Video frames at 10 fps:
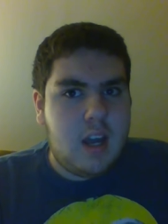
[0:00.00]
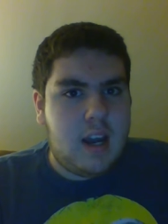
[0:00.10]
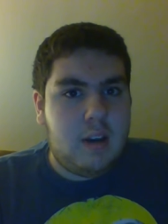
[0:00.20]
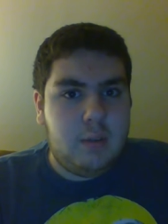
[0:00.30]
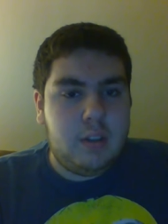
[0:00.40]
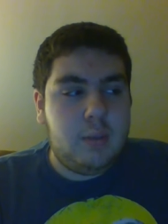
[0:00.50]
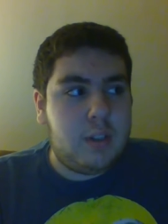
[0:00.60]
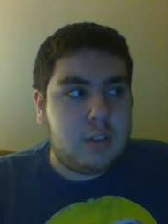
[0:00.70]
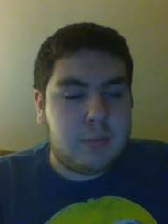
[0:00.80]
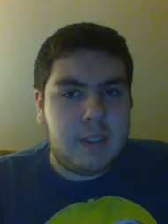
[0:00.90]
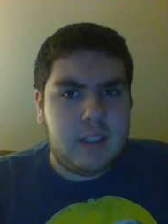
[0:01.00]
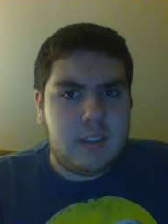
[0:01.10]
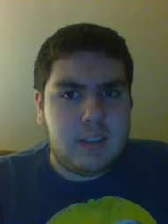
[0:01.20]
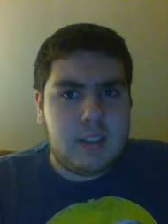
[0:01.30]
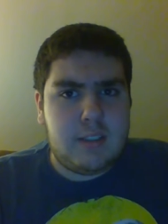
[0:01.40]
I really want to explain
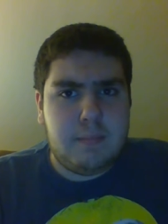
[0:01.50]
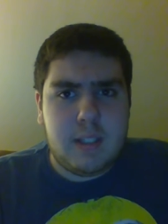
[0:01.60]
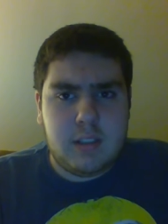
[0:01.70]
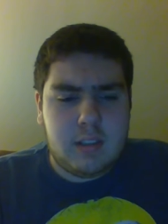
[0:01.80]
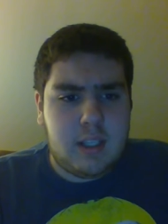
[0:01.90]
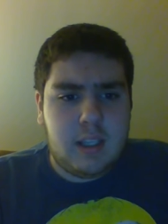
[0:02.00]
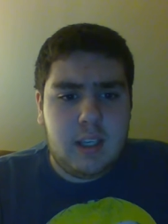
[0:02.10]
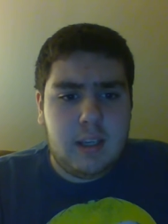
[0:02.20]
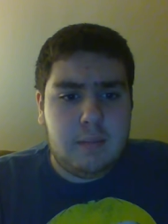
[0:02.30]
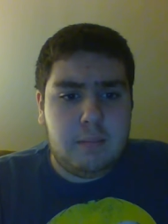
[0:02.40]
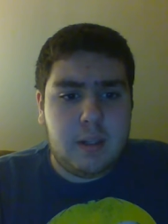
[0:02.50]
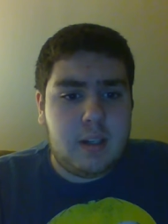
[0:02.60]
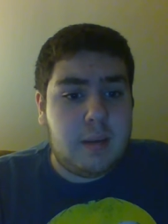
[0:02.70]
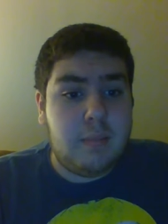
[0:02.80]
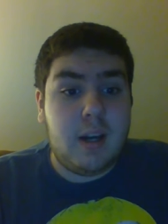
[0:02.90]
this as best as I can, but
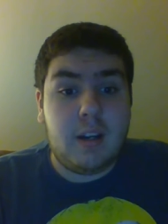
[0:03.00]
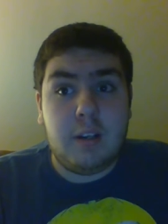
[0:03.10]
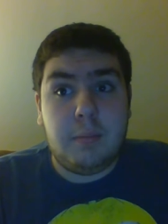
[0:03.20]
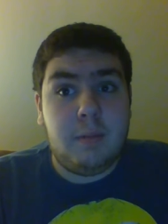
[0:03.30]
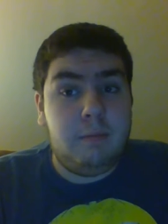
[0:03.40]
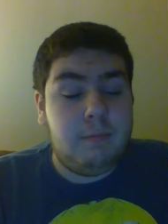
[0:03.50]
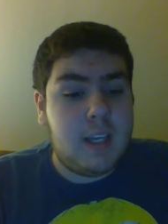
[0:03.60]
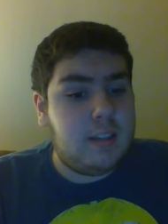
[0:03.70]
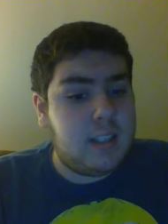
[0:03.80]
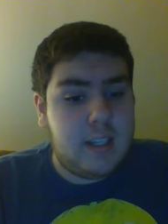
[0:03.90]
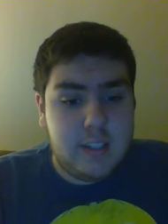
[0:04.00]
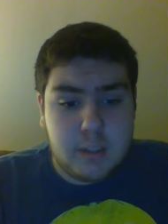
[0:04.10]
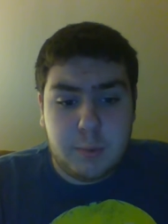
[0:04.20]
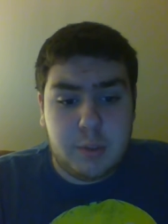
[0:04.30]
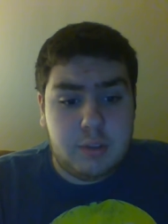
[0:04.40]
I'm not going to get into any
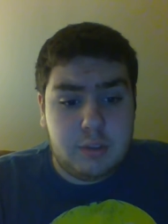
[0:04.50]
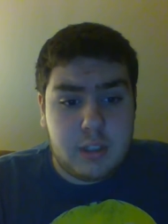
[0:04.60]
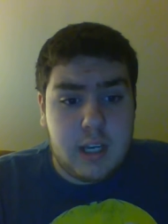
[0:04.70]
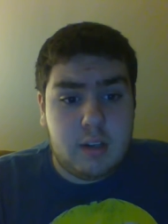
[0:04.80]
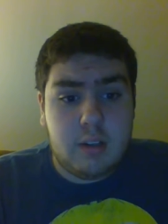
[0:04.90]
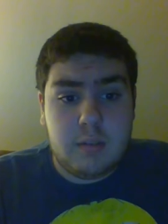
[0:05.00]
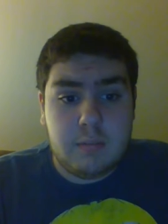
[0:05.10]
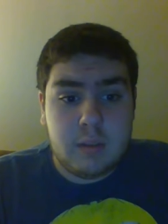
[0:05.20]
spoilers at all.